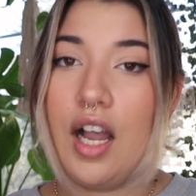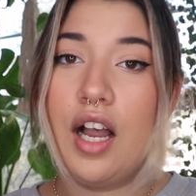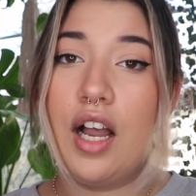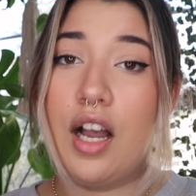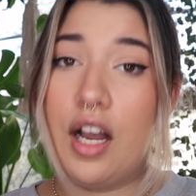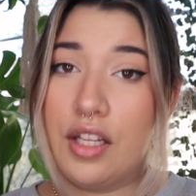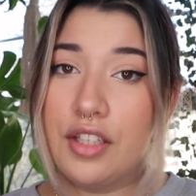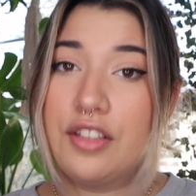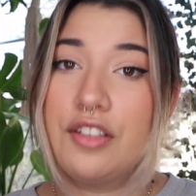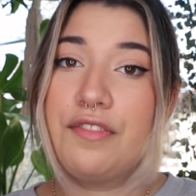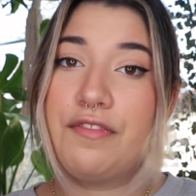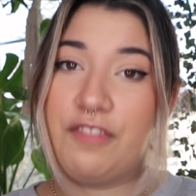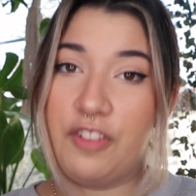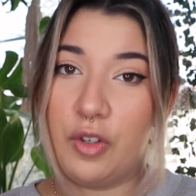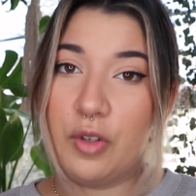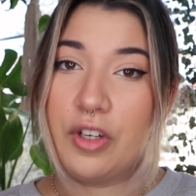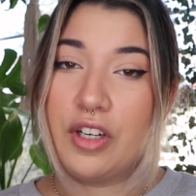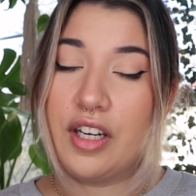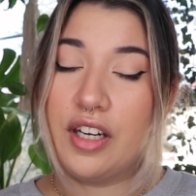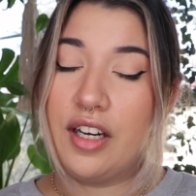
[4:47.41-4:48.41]
on the
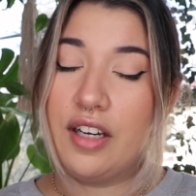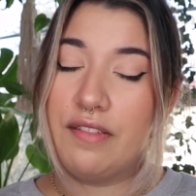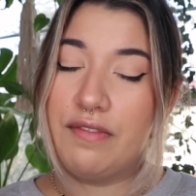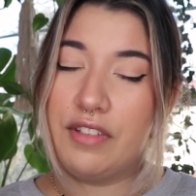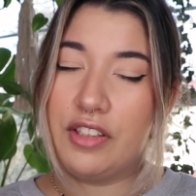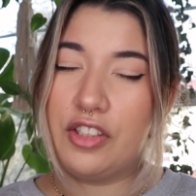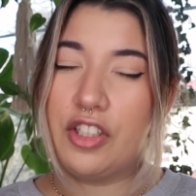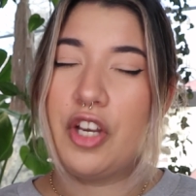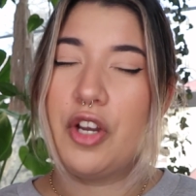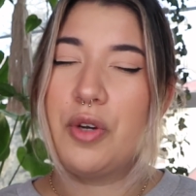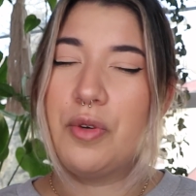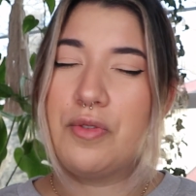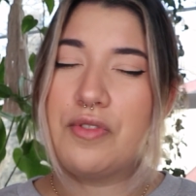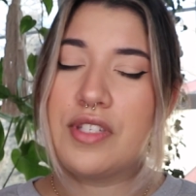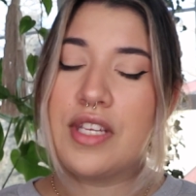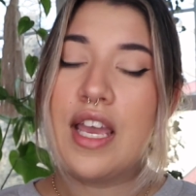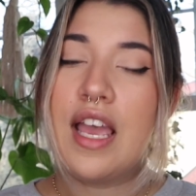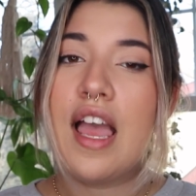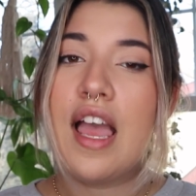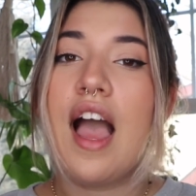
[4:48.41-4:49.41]
floor of the Lowe's.
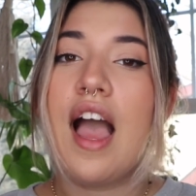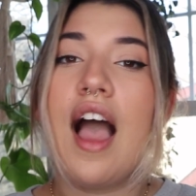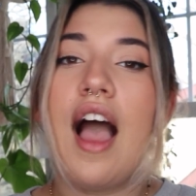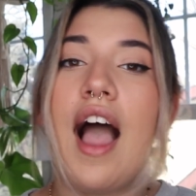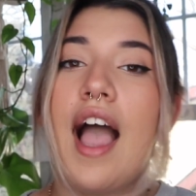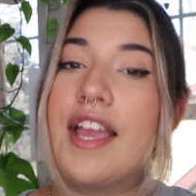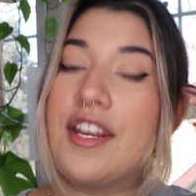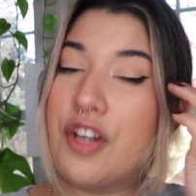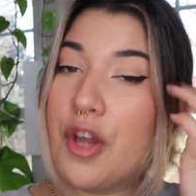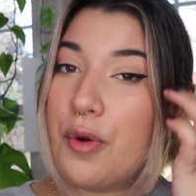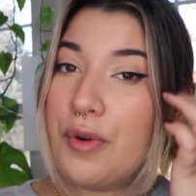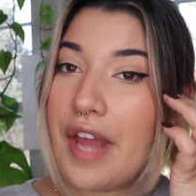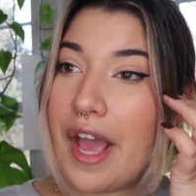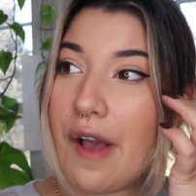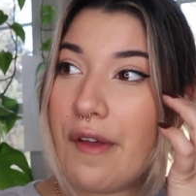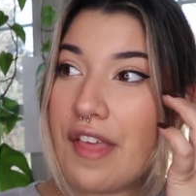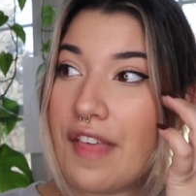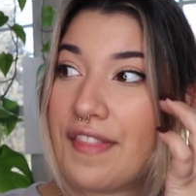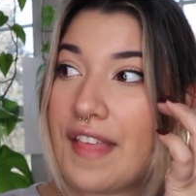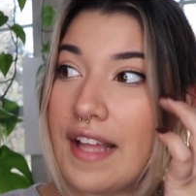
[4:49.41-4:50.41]
I know
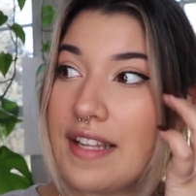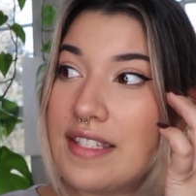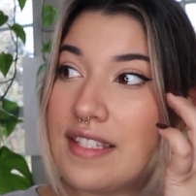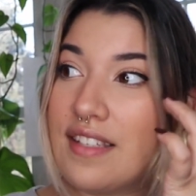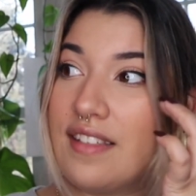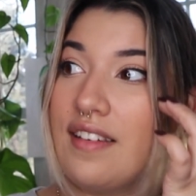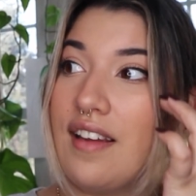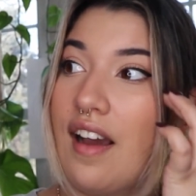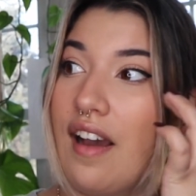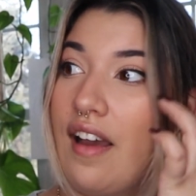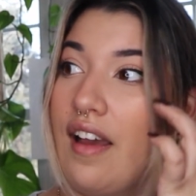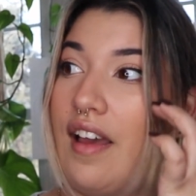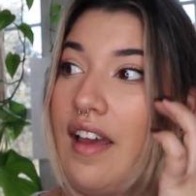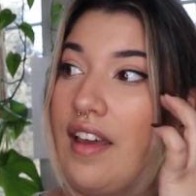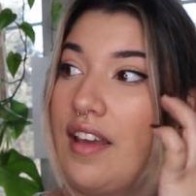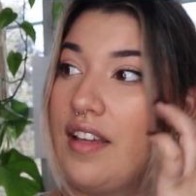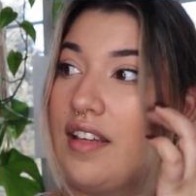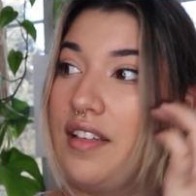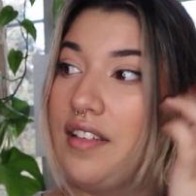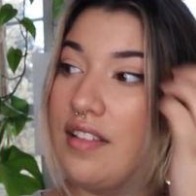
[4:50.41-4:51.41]
now that that's
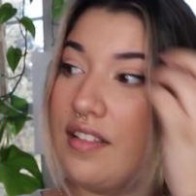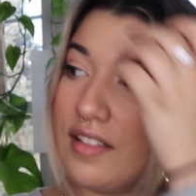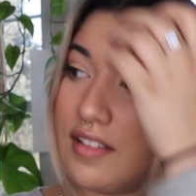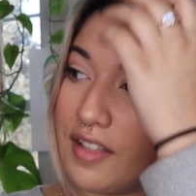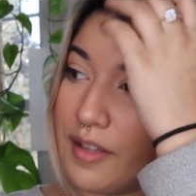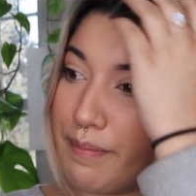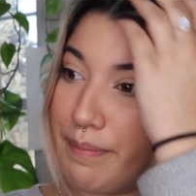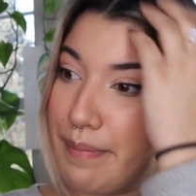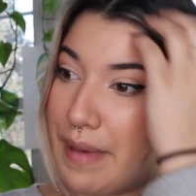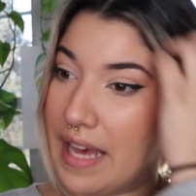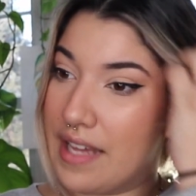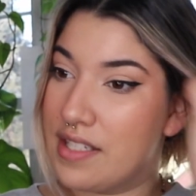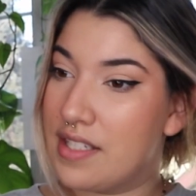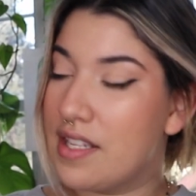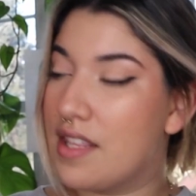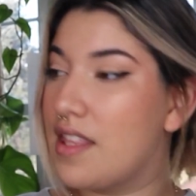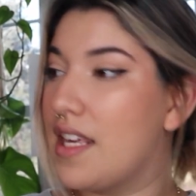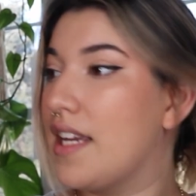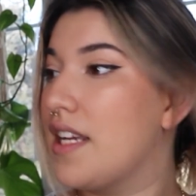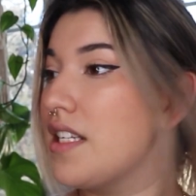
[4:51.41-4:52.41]
not the best
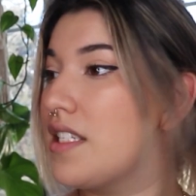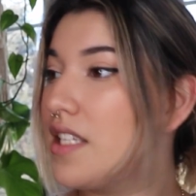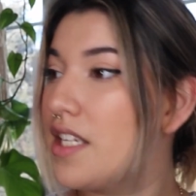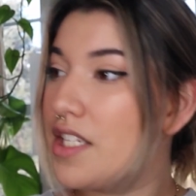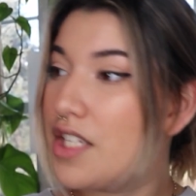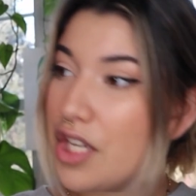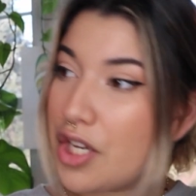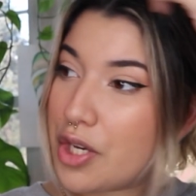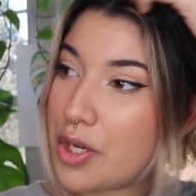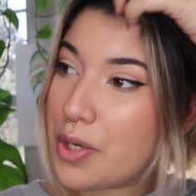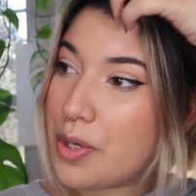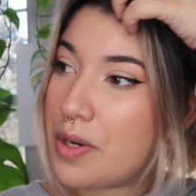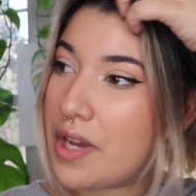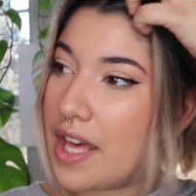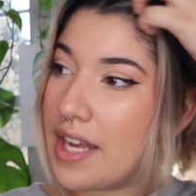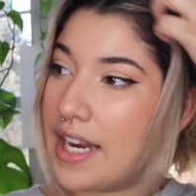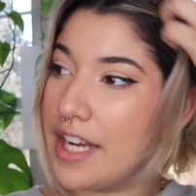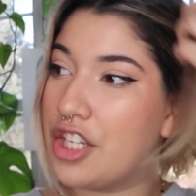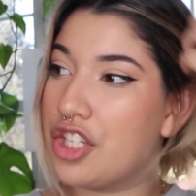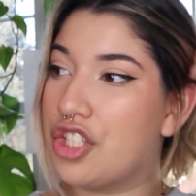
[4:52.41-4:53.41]
thing to do
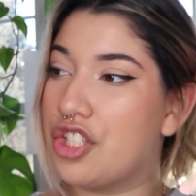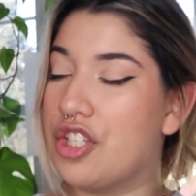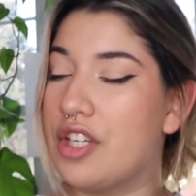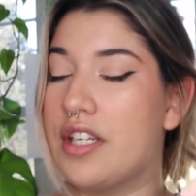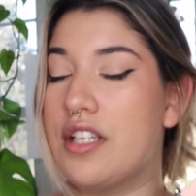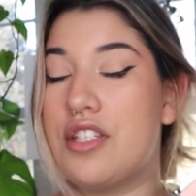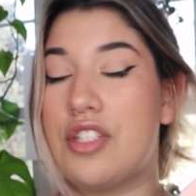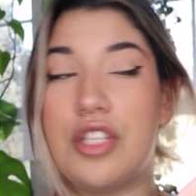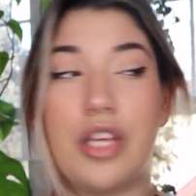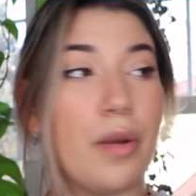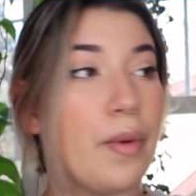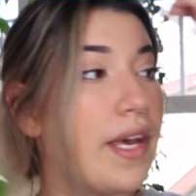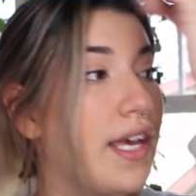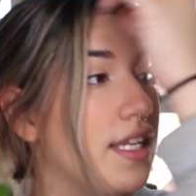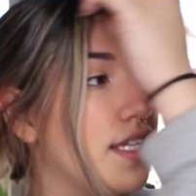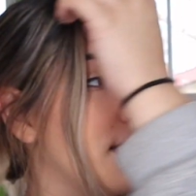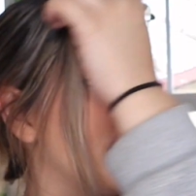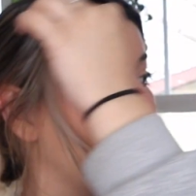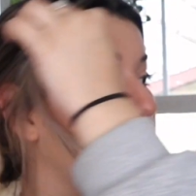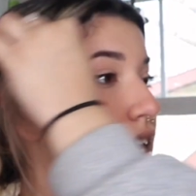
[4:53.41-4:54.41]
and I shouldn't do
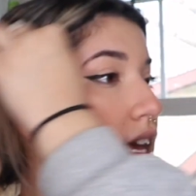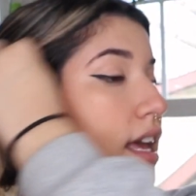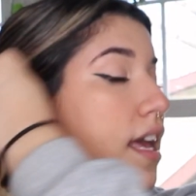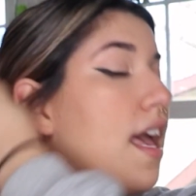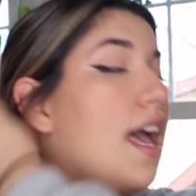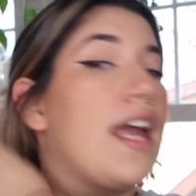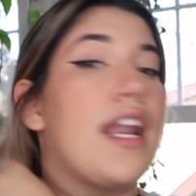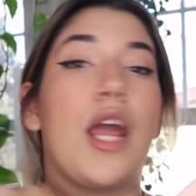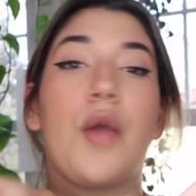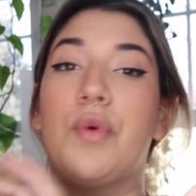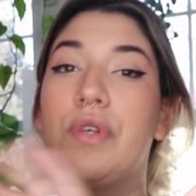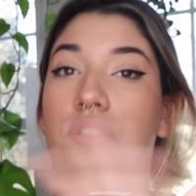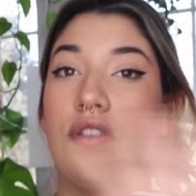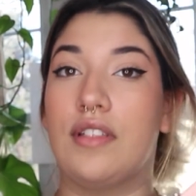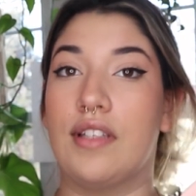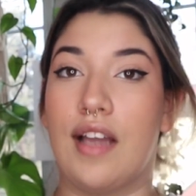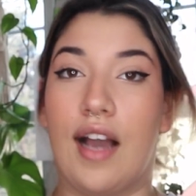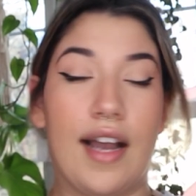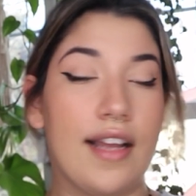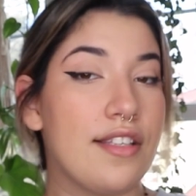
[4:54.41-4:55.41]
it, and I will
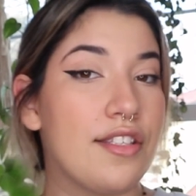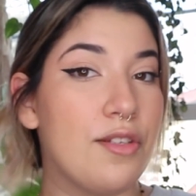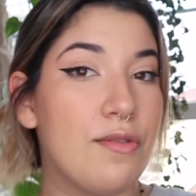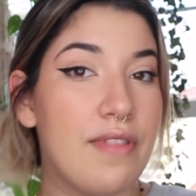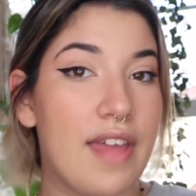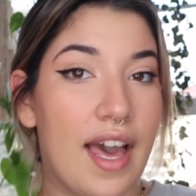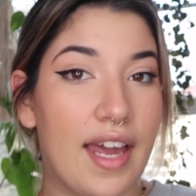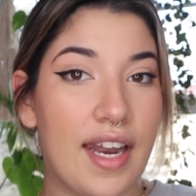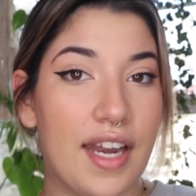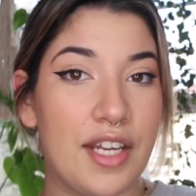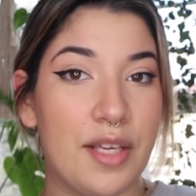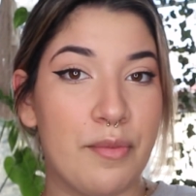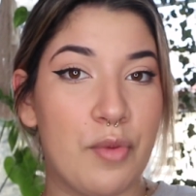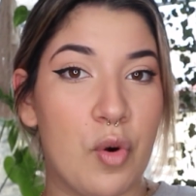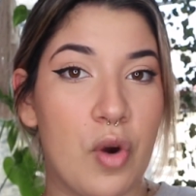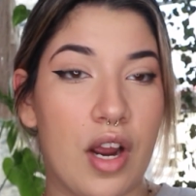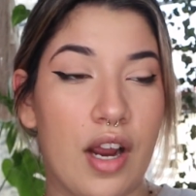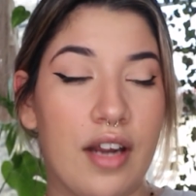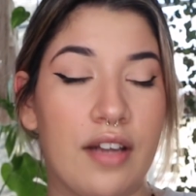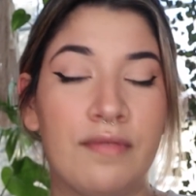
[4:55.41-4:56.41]
not do that
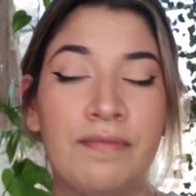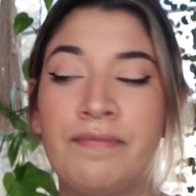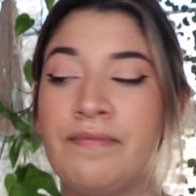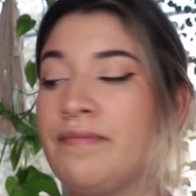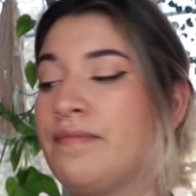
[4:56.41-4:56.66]
anymore,